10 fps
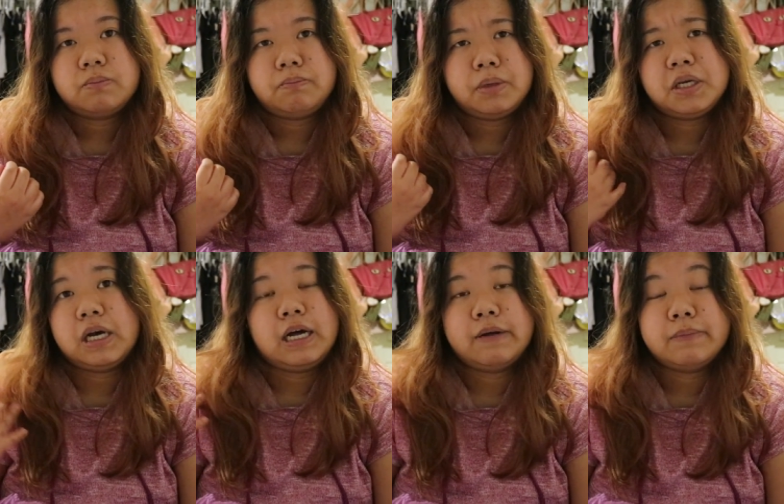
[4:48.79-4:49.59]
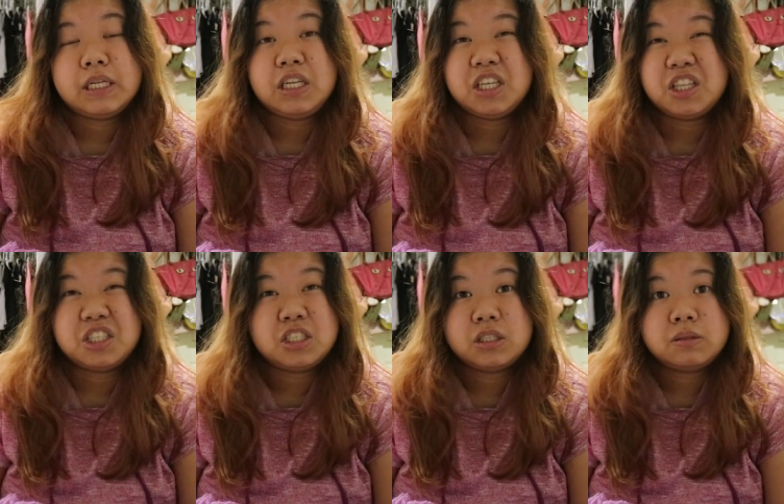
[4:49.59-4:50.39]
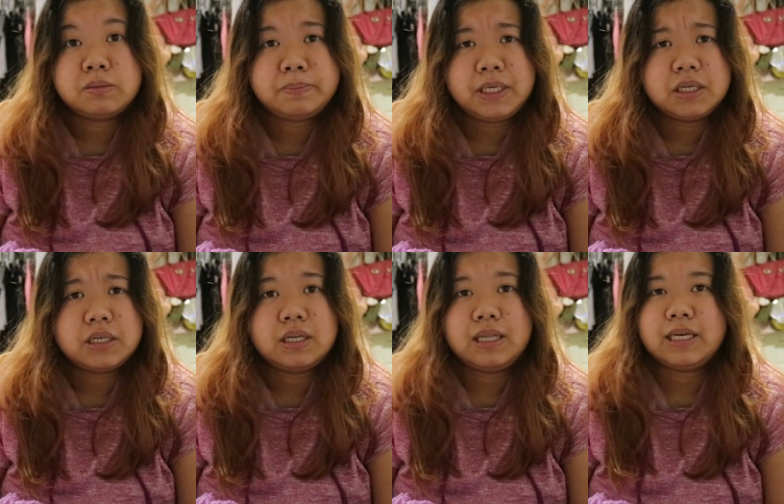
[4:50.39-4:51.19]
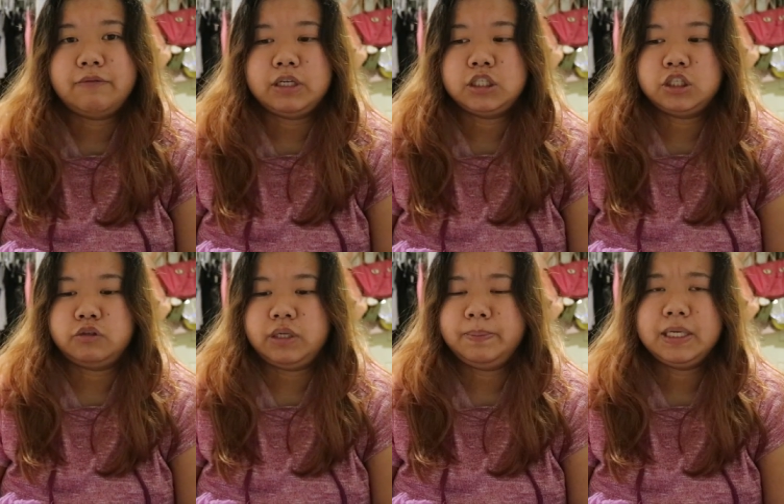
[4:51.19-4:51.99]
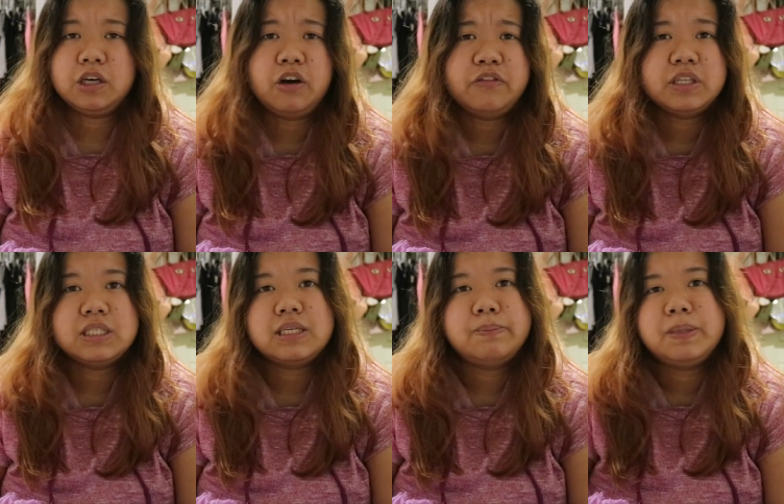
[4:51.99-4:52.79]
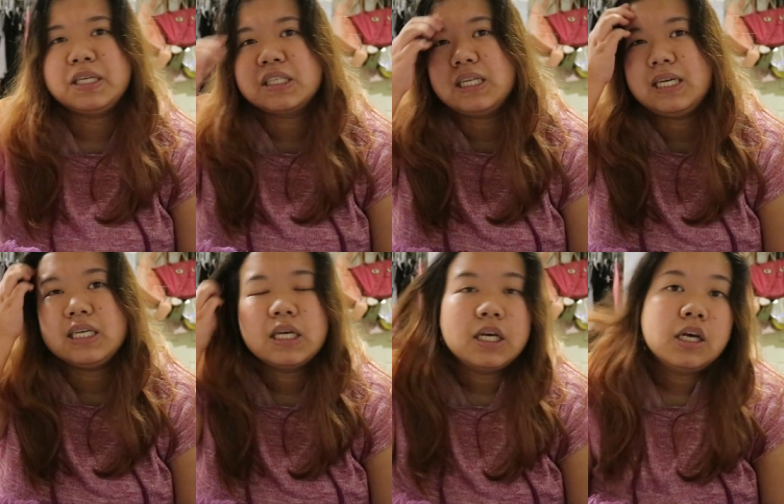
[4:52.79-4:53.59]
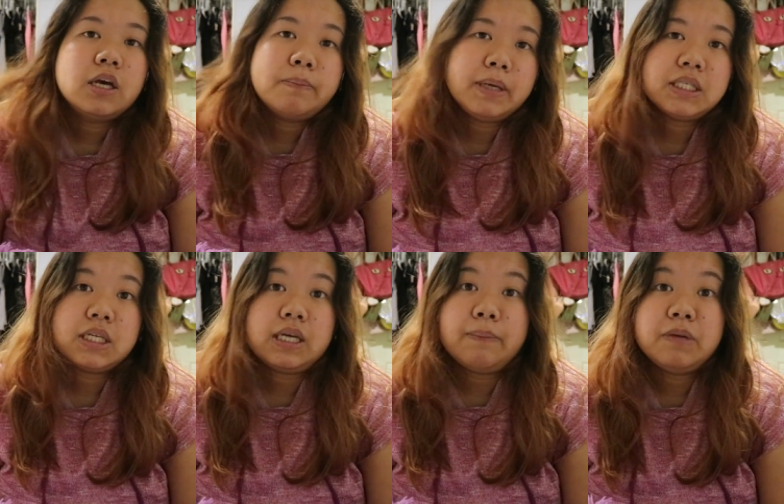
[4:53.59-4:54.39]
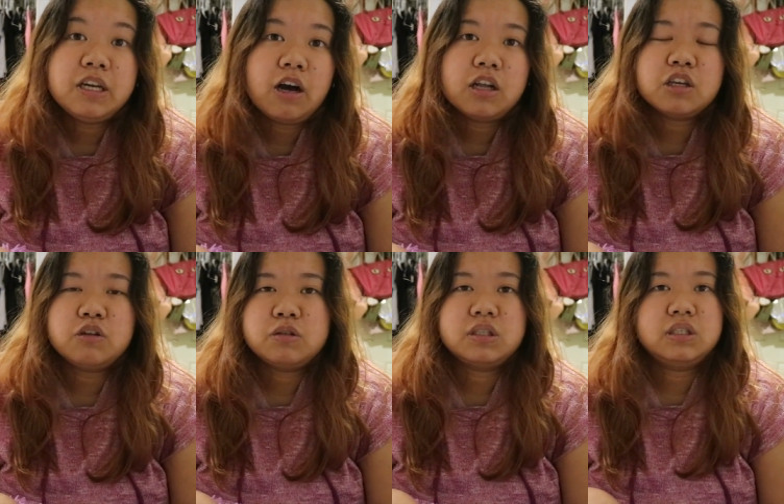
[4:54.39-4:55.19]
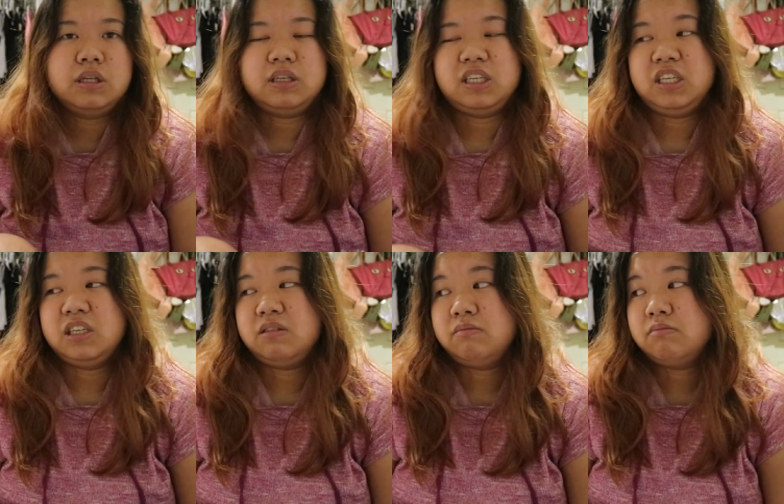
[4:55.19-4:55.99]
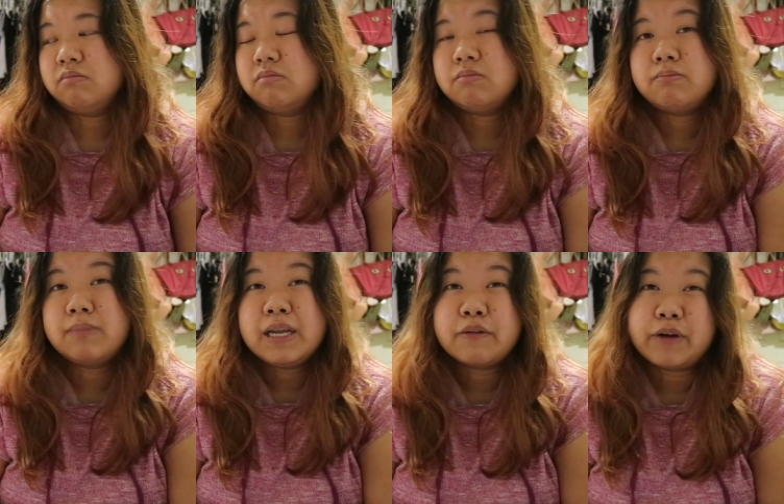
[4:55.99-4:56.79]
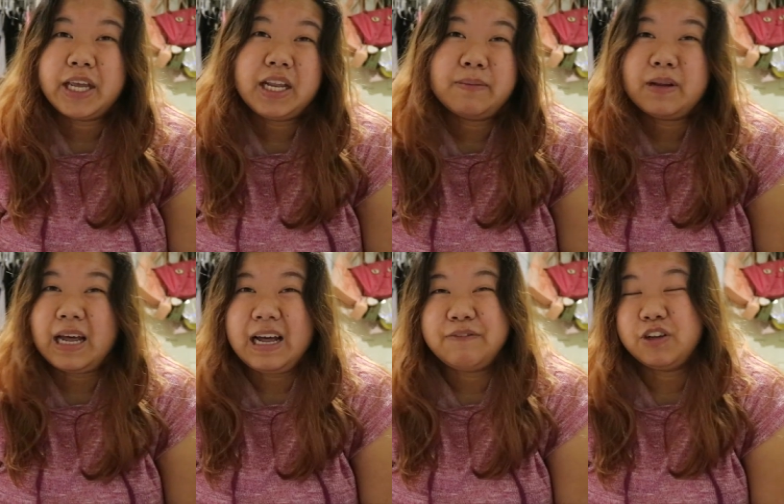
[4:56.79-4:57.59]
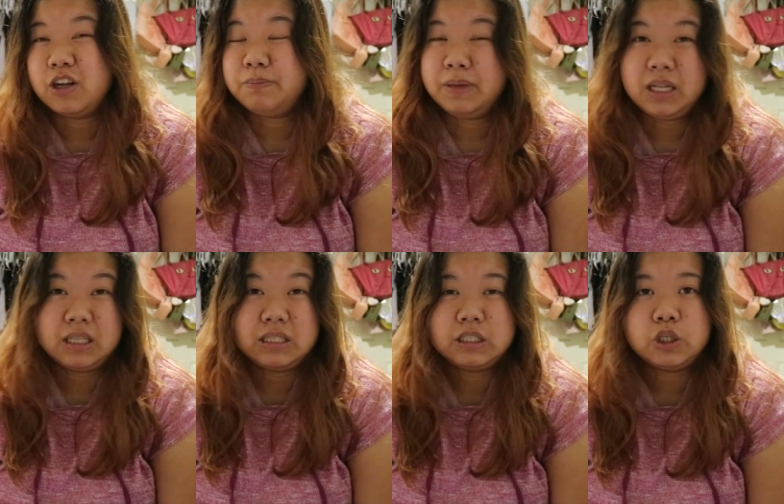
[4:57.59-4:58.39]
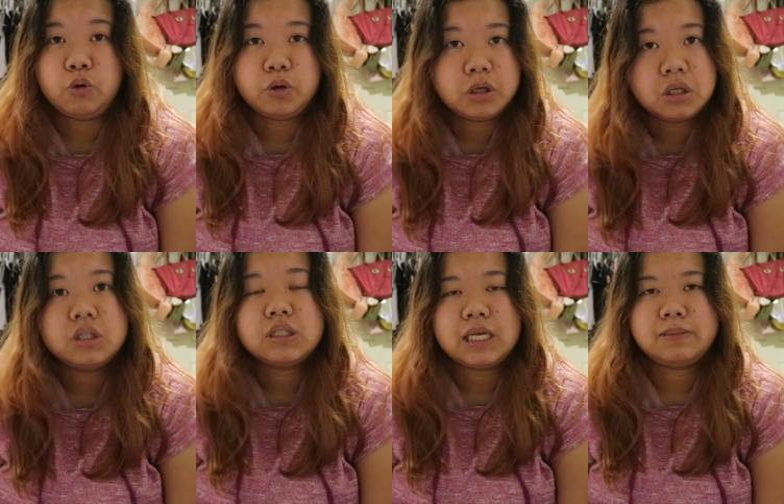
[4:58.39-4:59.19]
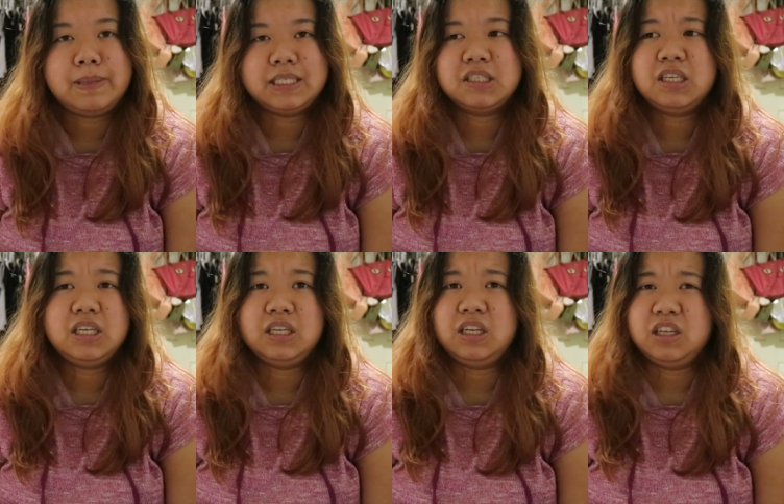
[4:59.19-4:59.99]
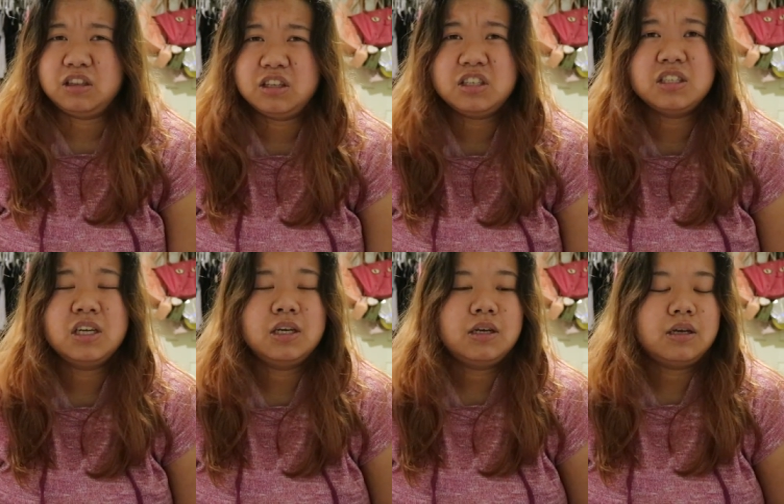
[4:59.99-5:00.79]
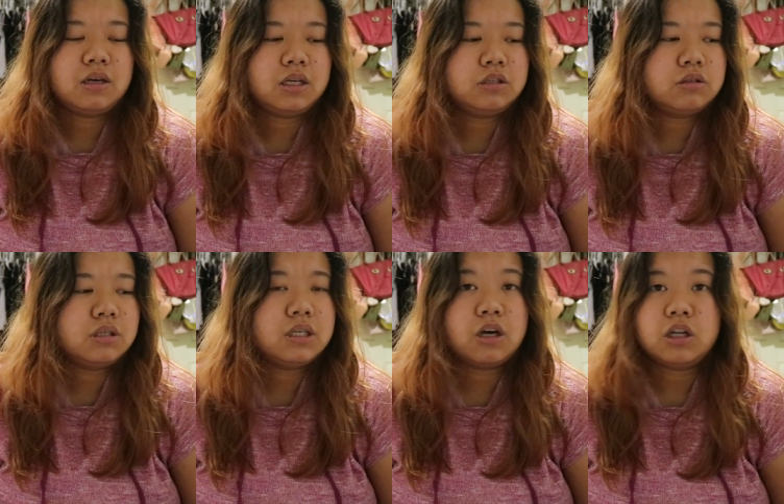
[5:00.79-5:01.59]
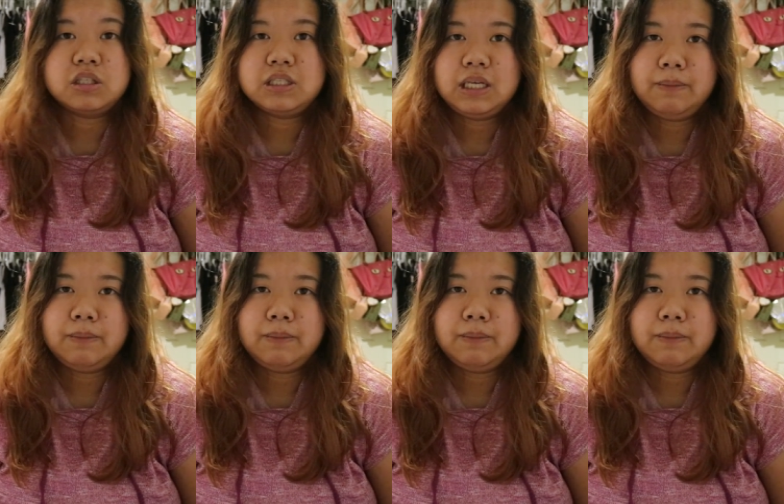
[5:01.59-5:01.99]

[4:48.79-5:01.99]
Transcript: become an English speaker like I was dreaming of and stuff, because like basically I'm not a good like my grade have not been so good, especially in English. I usually got a C-